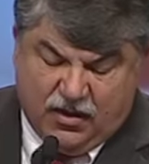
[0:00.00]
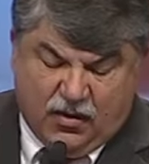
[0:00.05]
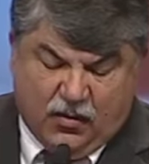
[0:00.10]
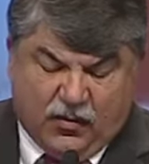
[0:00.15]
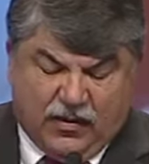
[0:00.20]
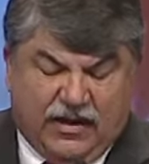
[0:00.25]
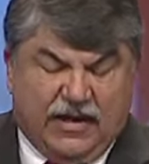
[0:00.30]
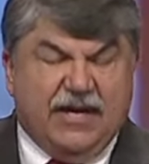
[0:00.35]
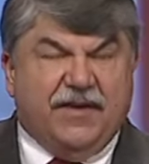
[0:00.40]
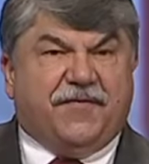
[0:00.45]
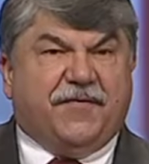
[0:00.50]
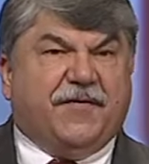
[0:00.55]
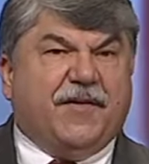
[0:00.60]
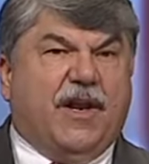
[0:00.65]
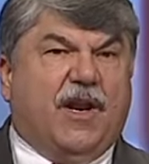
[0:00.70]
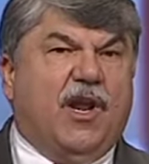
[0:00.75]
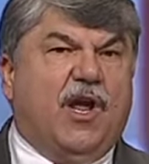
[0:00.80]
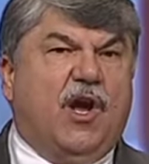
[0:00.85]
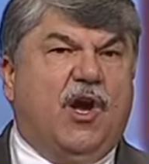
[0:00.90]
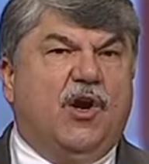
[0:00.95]
We lift the
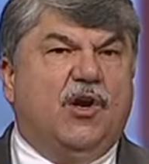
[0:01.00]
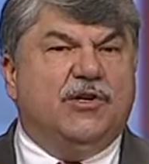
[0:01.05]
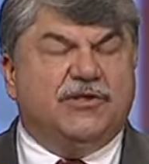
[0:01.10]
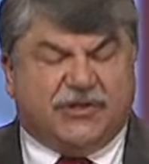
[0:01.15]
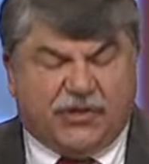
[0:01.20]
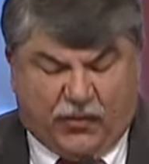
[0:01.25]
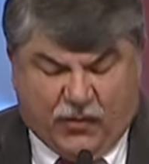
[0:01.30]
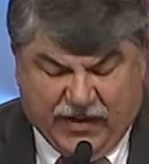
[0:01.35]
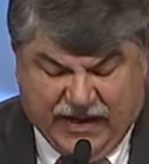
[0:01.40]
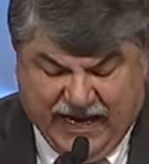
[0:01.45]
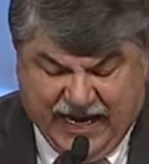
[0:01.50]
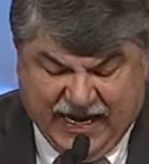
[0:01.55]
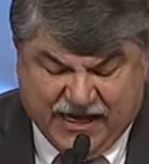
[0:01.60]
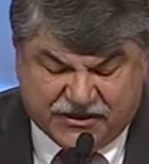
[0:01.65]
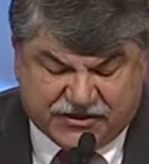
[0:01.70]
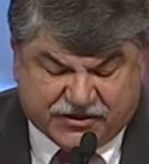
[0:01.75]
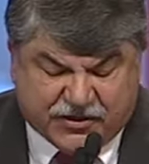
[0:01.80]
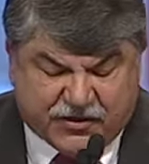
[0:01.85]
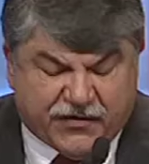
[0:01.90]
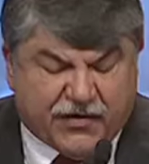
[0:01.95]
loads and we
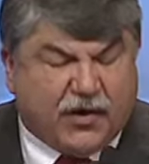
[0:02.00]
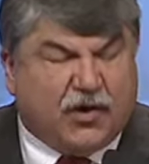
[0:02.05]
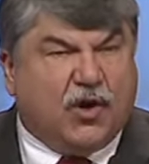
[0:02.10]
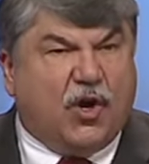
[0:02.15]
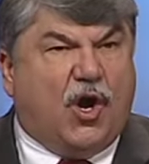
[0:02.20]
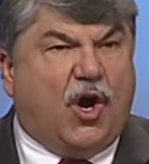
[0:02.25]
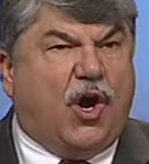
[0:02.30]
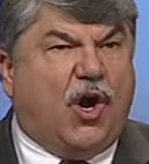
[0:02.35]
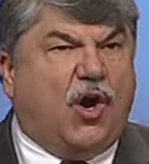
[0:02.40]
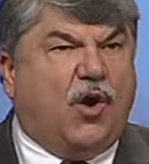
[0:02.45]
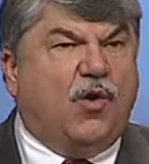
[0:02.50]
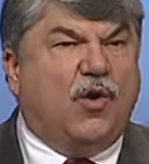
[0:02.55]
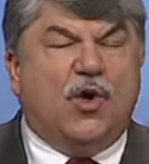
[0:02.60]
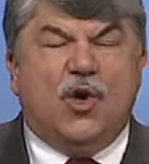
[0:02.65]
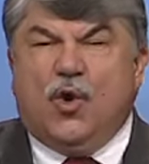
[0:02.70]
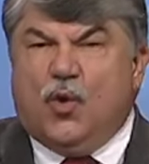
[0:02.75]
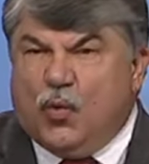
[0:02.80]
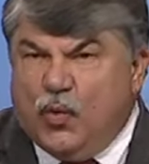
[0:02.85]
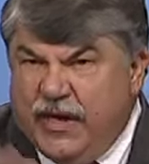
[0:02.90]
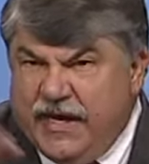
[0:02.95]
answer the
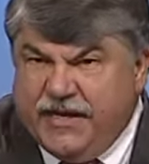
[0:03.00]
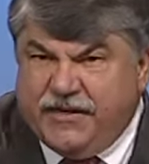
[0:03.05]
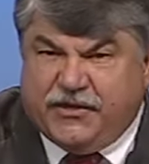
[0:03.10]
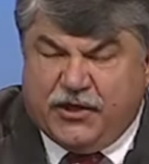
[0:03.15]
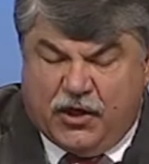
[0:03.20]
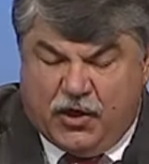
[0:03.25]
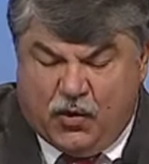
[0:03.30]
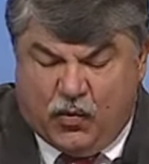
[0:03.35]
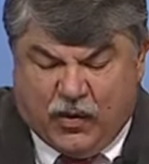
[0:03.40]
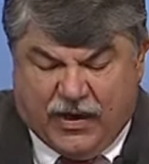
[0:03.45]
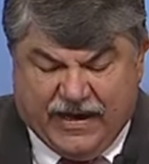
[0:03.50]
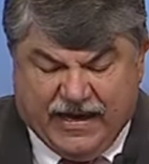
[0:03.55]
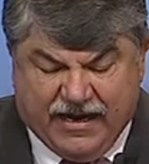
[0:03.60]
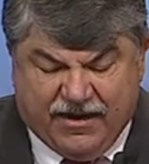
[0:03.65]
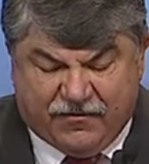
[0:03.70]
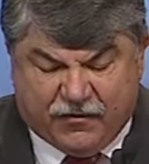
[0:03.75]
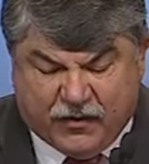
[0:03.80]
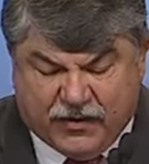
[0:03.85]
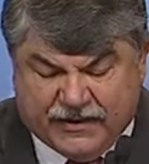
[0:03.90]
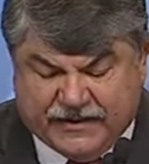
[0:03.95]
call. We do
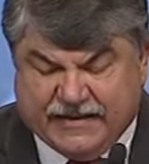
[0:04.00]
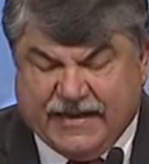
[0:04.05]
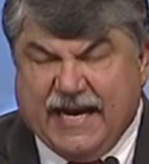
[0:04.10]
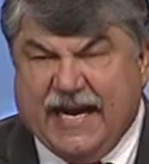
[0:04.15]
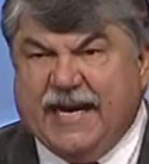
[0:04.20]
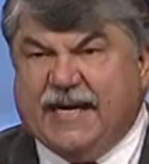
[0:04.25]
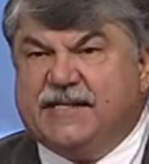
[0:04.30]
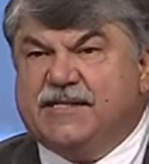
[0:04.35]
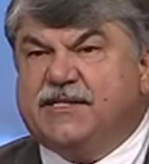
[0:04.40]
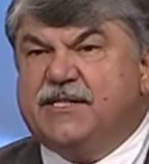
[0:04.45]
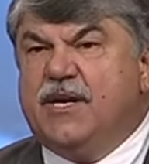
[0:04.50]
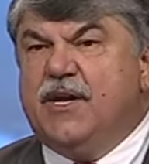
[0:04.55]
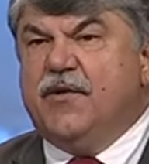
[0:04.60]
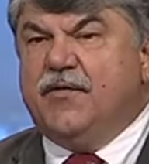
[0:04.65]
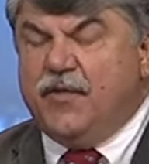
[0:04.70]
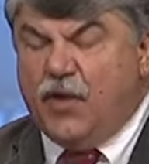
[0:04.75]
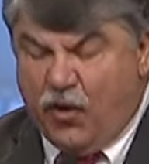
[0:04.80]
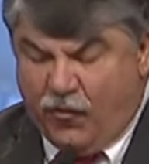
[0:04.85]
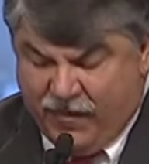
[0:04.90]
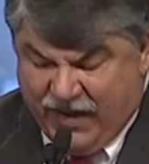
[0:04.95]
whatever it takes,
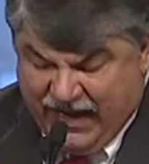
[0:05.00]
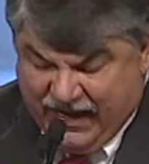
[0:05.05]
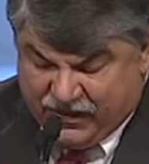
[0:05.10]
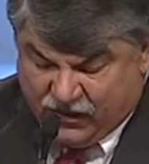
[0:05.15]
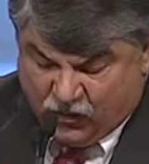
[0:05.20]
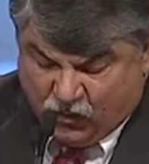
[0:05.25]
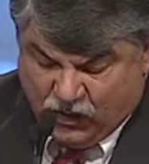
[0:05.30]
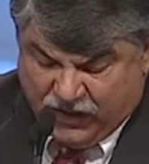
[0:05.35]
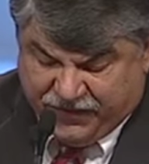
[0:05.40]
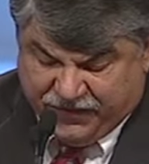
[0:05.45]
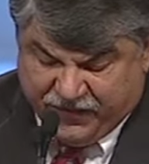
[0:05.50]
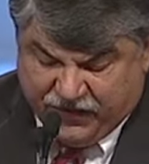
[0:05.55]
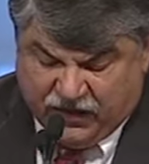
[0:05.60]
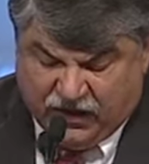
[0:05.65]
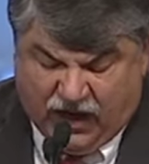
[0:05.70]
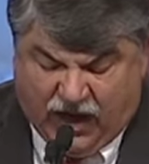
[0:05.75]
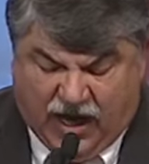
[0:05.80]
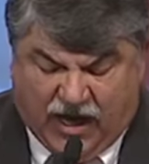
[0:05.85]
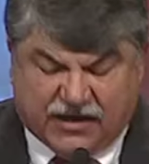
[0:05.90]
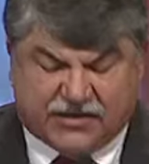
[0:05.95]
no matter what the
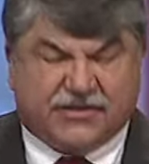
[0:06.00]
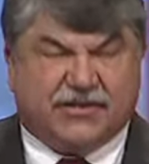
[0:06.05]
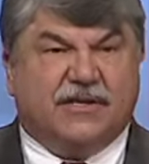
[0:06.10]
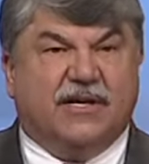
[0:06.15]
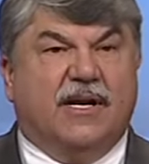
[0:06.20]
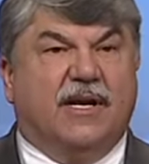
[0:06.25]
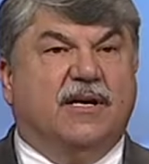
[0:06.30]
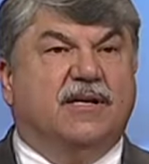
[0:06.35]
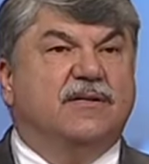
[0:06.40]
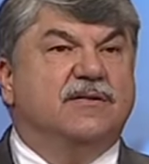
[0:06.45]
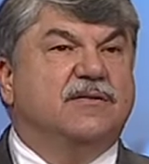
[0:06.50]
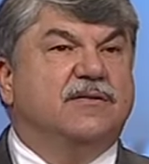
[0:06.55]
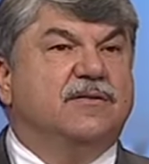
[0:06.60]
cost is.